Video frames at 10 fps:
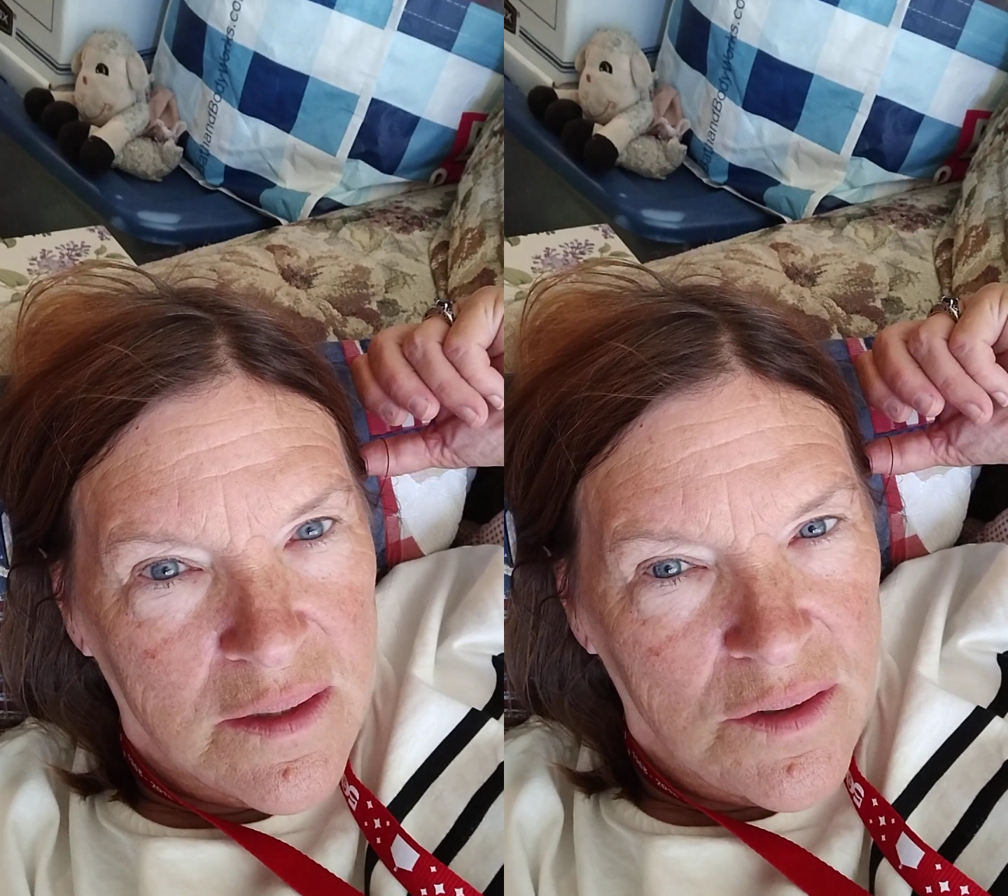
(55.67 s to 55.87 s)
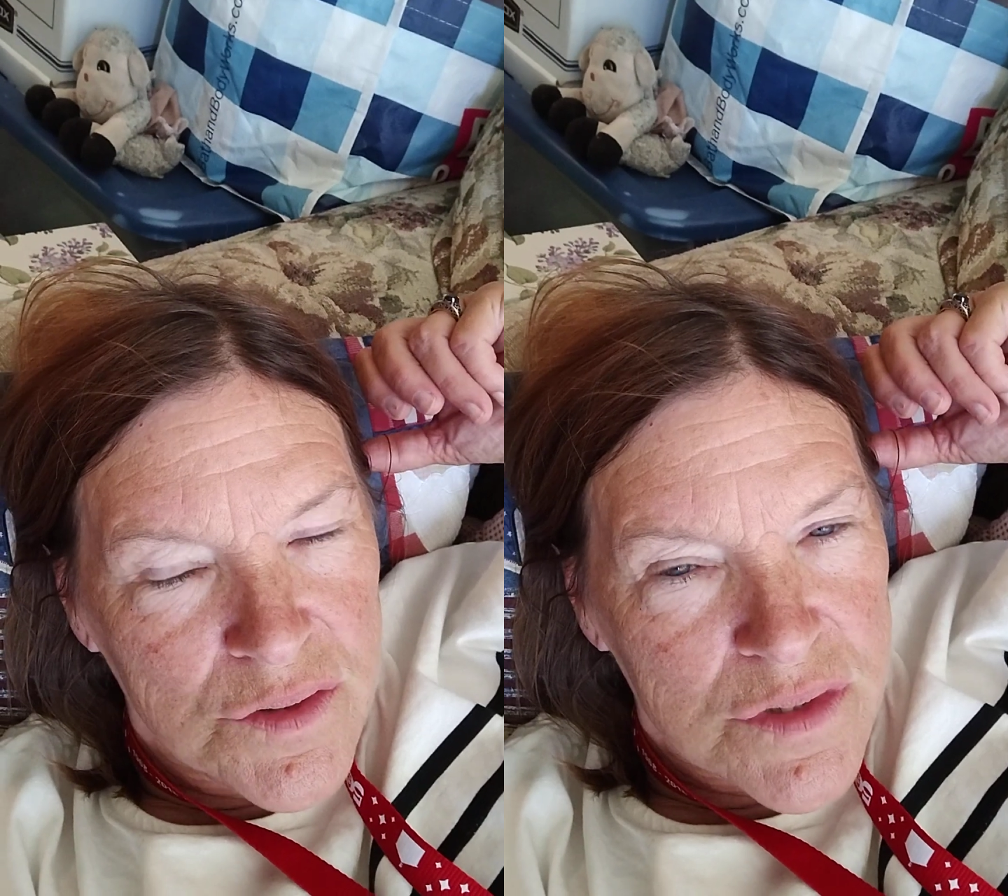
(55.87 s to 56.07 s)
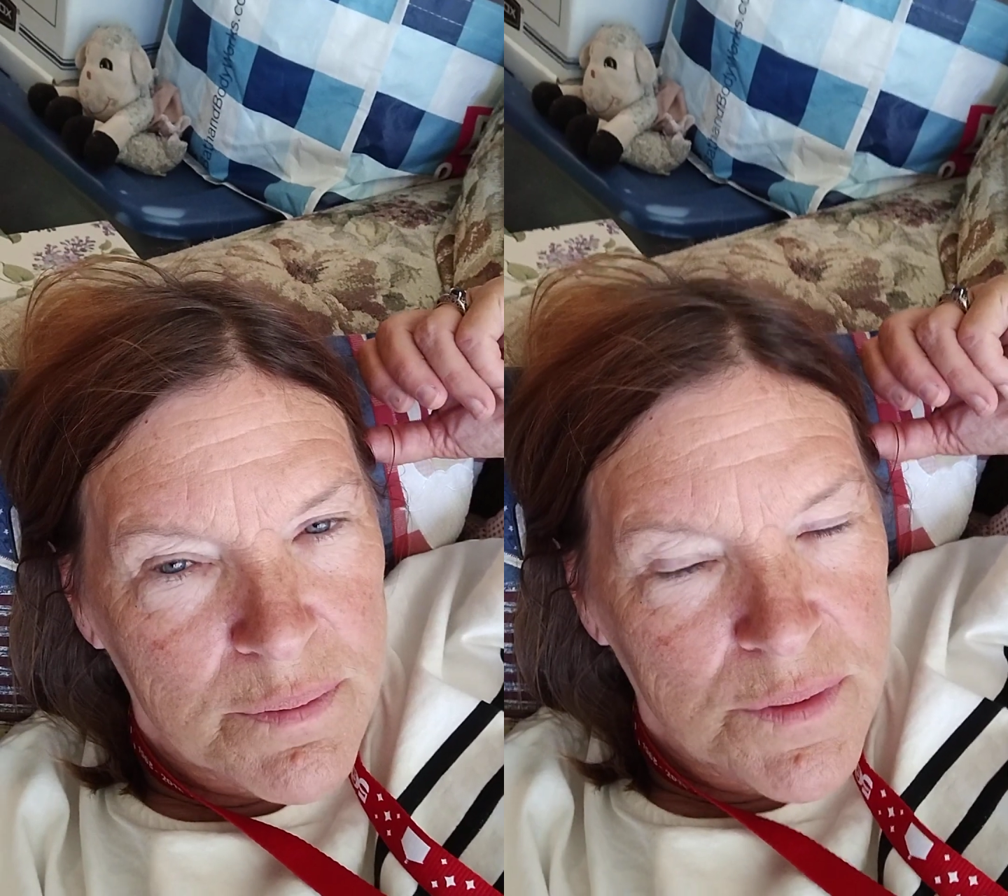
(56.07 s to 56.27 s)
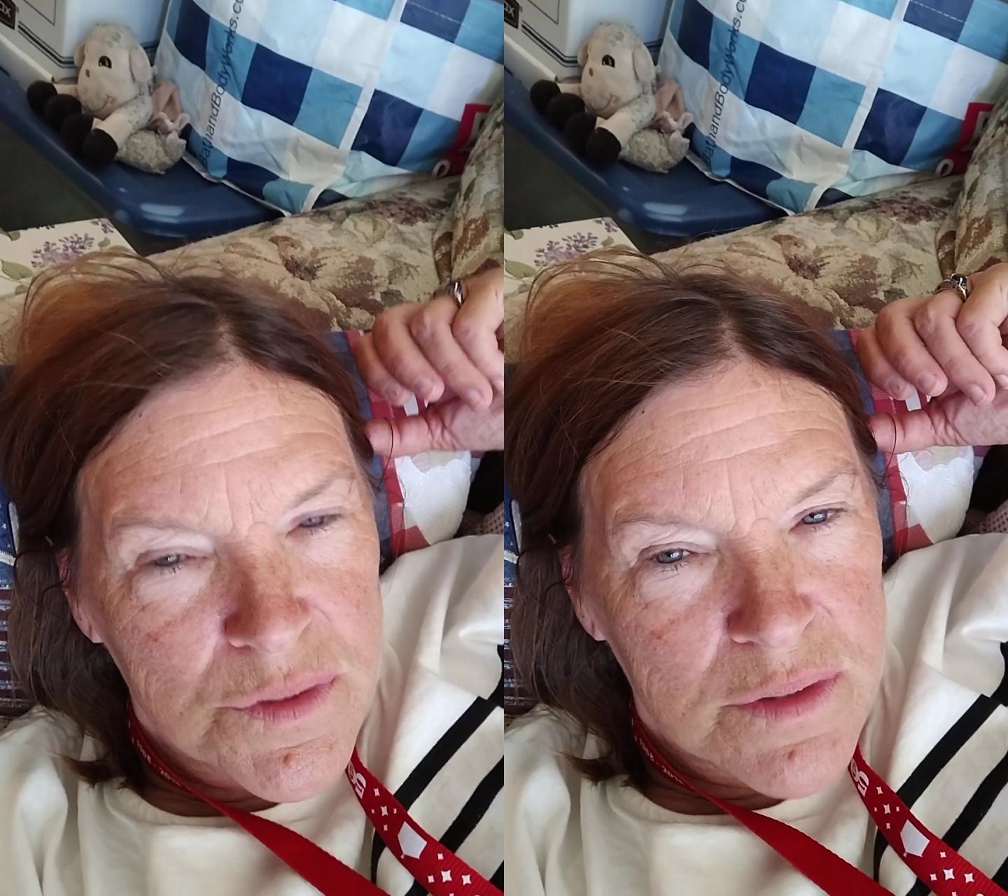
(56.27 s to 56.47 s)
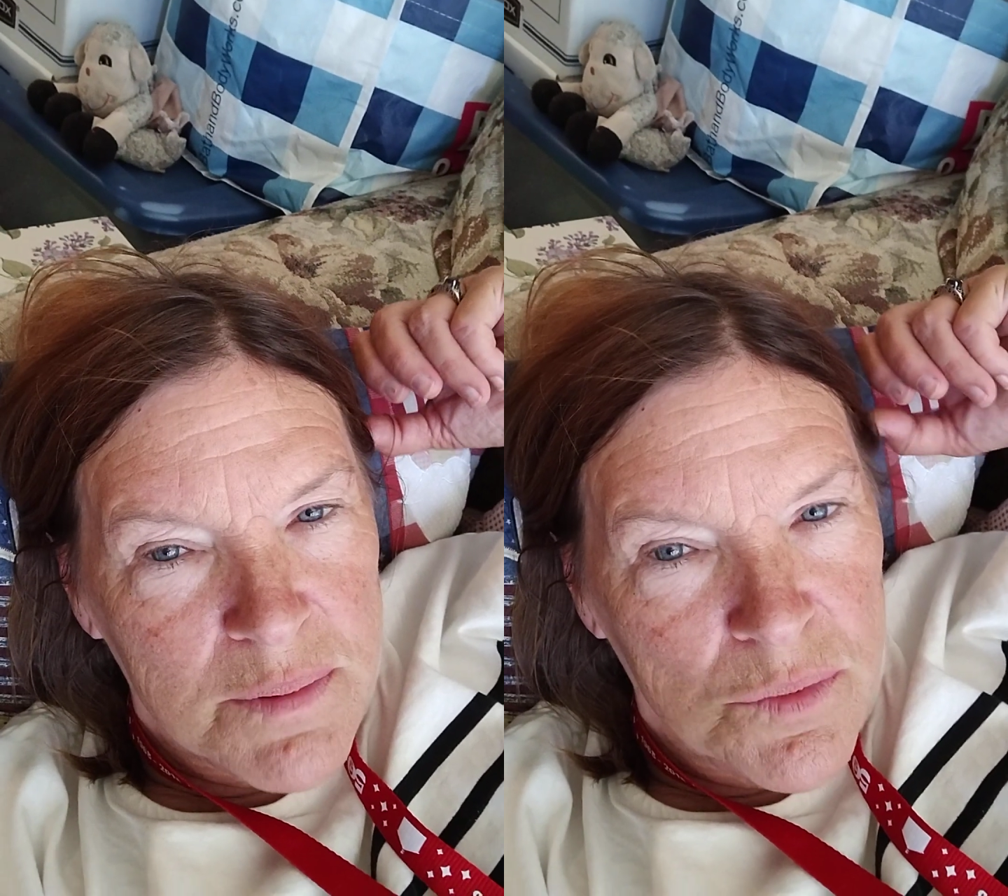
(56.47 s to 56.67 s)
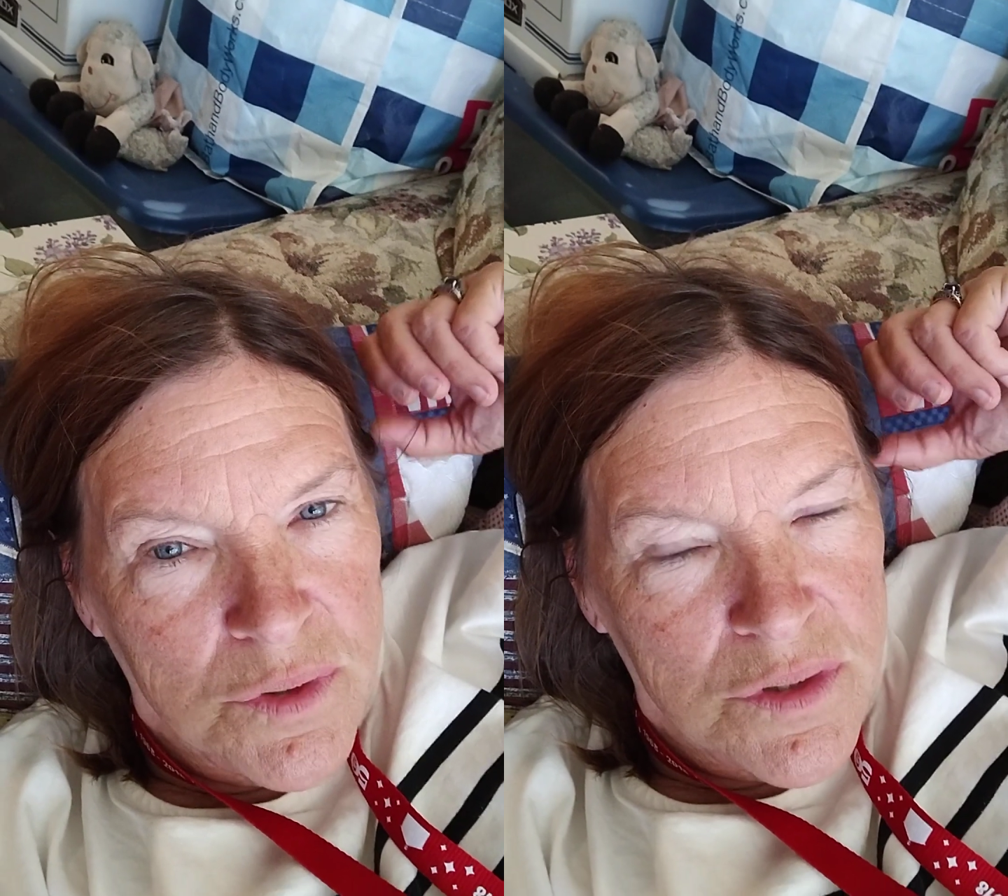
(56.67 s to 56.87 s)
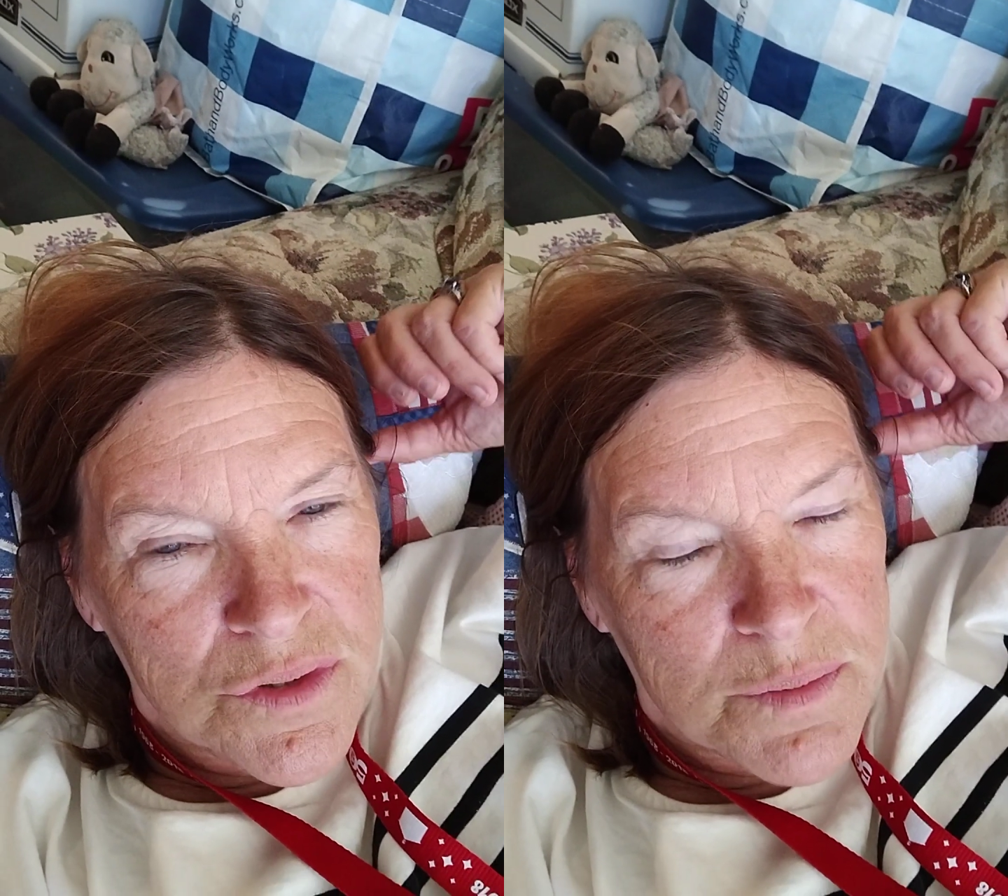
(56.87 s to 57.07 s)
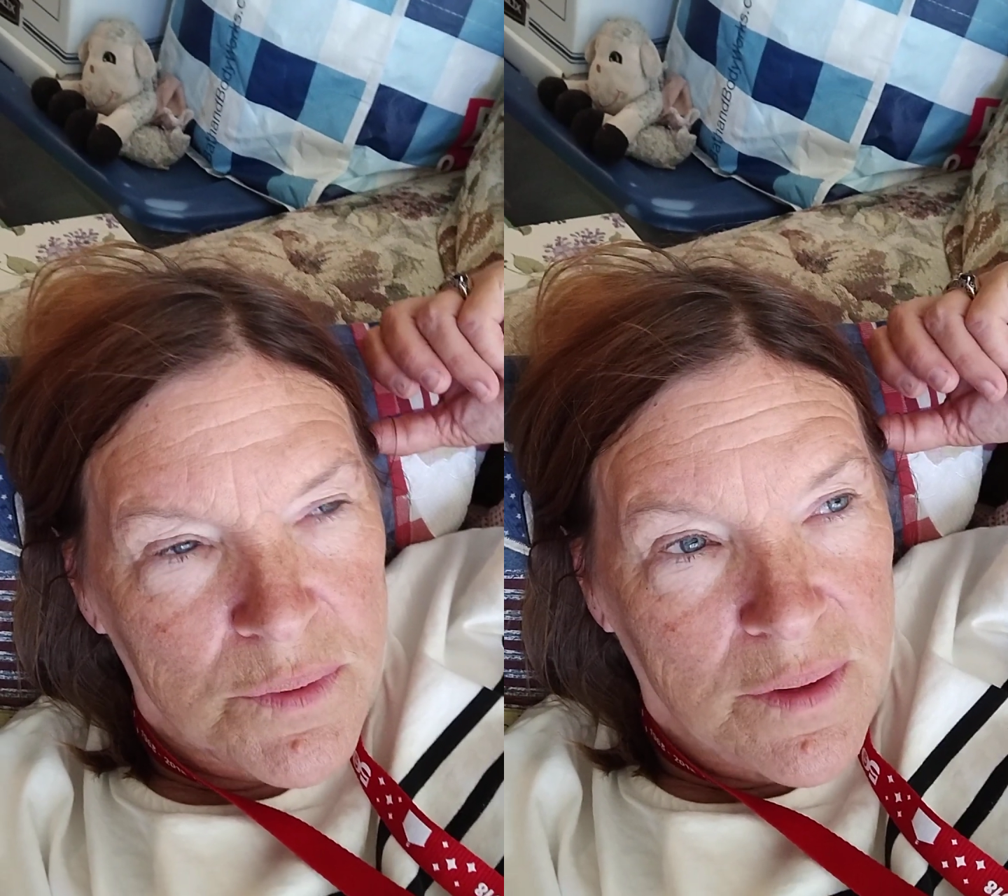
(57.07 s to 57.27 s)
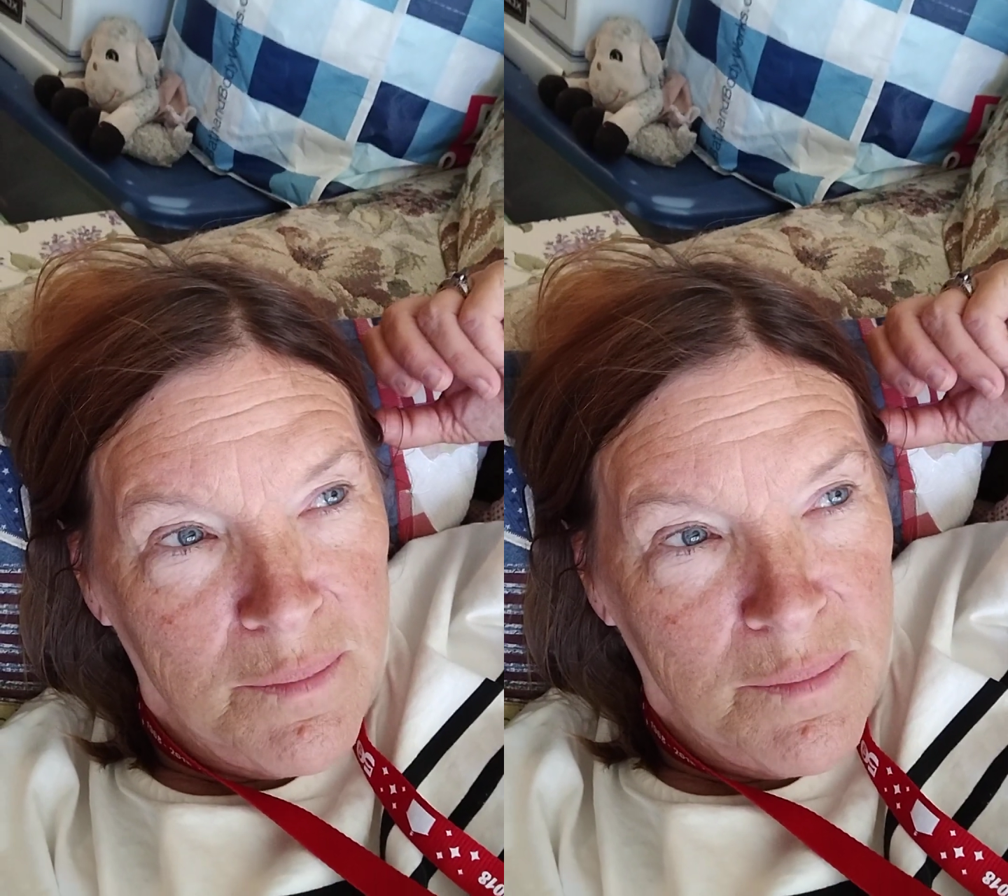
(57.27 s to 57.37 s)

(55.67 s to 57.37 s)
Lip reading: are supposed to be what you're supposed.